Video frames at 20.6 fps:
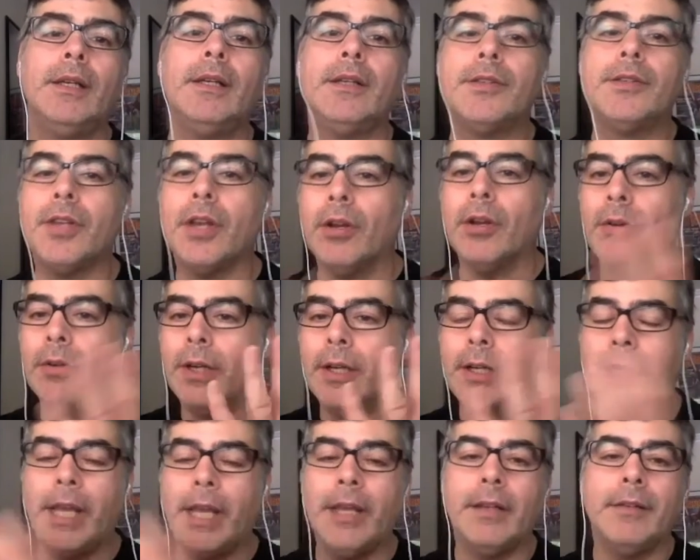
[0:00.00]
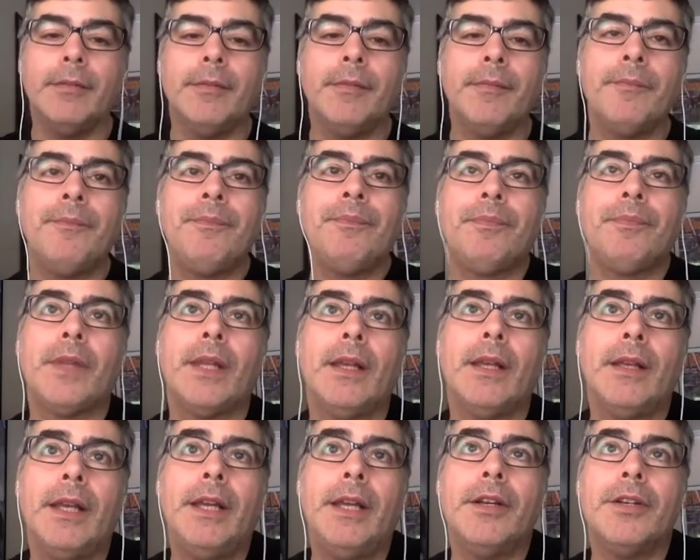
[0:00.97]
So again,
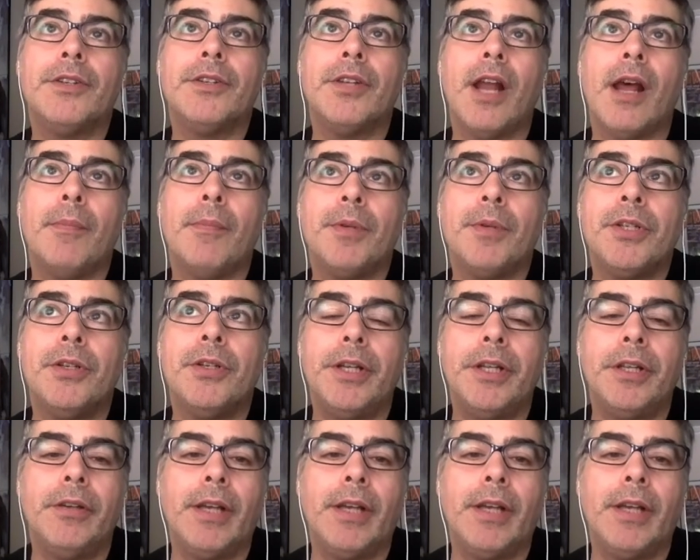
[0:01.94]
here's an opportunity.